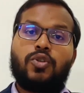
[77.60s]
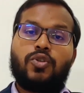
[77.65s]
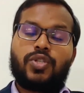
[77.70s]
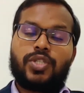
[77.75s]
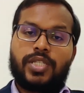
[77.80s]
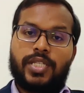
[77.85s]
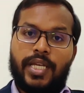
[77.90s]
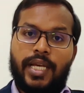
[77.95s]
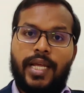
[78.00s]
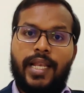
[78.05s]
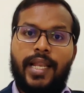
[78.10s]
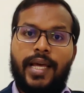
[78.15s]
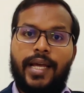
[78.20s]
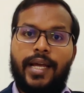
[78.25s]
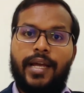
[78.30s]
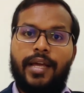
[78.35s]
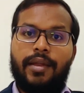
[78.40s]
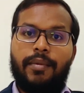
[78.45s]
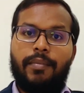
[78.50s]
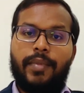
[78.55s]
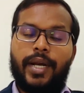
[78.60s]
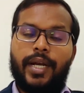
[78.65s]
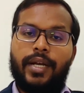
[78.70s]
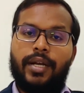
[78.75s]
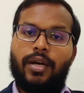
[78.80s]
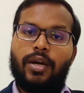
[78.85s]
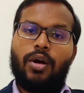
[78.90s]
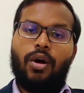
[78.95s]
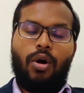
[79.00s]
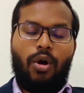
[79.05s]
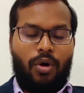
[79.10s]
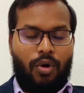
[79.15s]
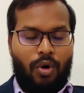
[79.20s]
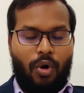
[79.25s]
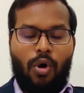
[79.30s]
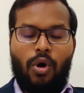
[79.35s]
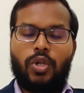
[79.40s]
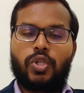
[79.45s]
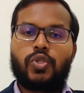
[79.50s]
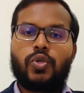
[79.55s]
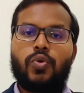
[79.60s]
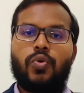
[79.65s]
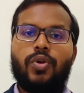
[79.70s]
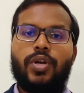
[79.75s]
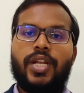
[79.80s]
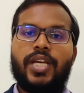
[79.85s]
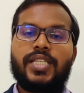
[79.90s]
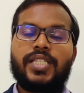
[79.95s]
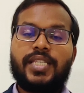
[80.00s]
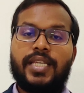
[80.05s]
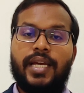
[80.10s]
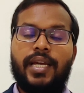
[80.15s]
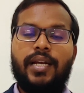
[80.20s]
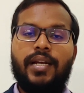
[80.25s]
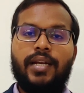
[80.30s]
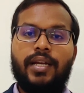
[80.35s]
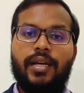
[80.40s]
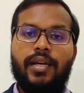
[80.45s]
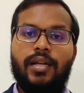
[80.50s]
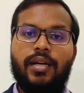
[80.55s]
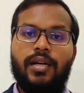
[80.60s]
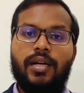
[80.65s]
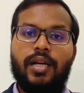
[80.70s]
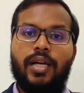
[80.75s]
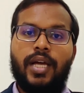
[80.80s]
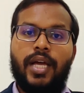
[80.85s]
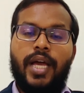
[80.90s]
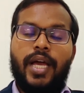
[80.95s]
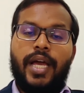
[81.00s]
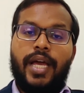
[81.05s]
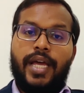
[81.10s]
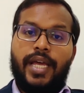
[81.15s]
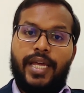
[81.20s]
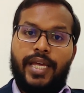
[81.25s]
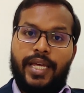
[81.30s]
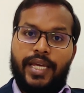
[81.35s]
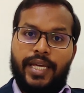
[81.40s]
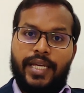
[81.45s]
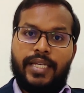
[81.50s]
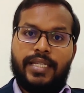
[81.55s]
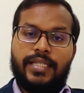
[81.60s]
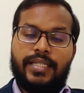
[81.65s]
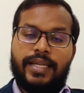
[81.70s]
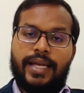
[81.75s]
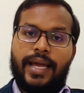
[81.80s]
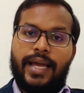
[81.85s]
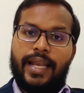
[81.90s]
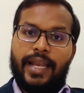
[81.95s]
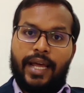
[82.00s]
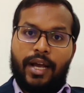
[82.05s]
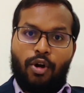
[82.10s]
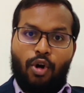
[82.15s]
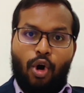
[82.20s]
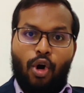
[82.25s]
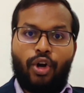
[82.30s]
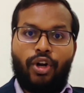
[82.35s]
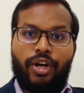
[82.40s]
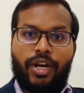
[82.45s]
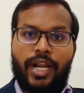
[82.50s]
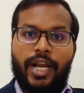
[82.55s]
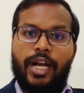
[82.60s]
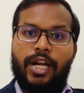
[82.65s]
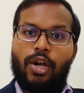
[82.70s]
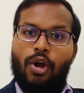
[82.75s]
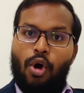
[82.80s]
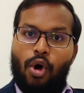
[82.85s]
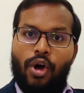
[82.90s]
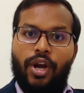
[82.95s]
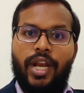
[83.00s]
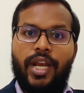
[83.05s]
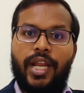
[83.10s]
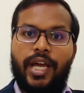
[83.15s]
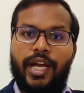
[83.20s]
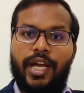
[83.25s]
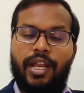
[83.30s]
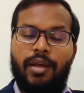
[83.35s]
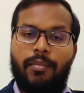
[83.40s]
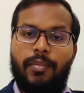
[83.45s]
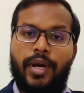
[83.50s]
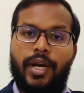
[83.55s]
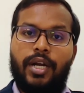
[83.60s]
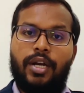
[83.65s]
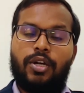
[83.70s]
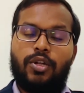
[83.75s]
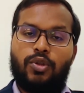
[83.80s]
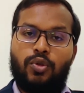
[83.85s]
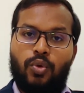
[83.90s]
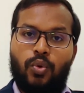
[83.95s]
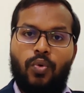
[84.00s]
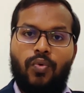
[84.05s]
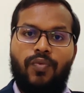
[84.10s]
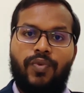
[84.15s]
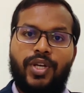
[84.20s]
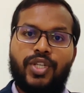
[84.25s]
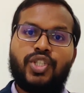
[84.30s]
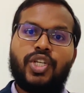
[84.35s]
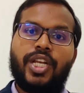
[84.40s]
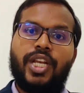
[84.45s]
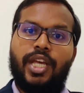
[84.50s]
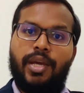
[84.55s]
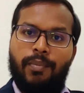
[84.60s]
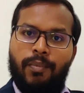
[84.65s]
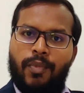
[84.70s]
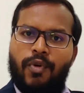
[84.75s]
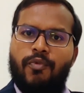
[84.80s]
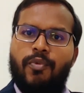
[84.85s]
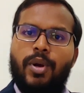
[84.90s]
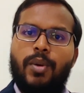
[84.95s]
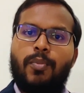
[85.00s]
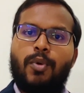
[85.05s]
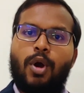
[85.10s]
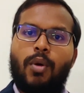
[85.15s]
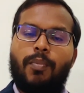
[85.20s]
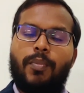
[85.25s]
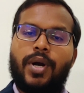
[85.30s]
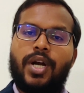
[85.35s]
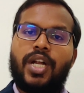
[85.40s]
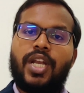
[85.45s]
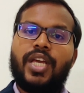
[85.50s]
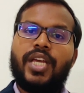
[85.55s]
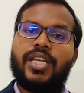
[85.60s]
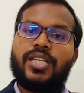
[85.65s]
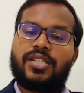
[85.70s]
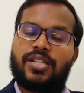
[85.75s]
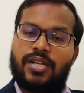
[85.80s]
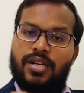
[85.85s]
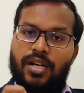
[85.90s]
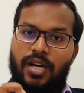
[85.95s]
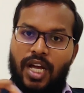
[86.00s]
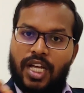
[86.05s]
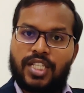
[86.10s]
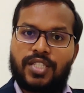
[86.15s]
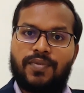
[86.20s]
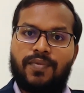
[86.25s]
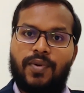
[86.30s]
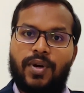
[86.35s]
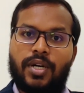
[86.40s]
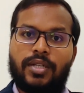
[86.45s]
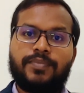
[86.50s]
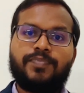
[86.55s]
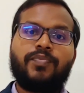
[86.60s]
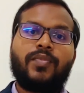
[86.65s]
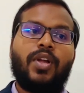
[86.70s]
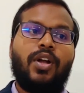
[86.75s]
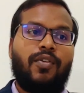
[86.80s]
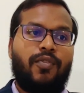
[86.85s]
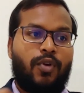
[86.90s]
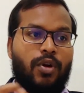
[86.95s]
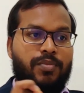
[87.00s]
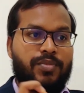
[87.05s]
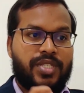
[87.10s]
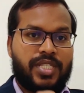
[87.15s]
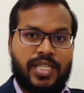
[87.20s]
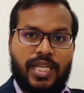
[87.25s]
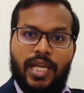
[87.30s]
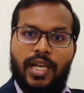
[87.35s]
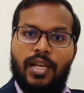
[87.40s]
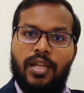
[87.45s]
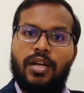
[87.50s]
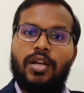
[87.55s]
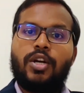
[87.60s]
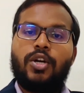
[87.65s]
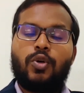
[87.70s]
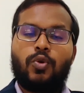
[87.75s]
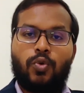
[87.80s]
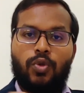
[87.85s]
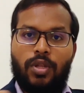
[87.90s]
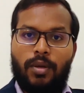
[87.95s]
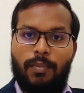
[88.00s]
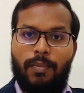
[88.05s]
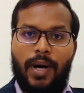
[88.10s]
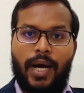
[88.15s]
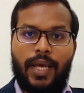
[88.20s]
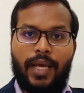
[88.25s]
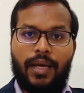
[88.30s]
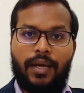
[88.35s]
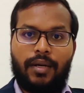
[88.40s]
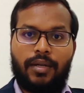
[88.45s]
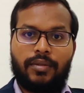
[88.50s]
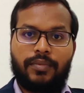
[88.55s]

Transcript: sale agreement, also known as sale deed, is a contract or an agreement through which an immovable property is transferred from seller to the buyer.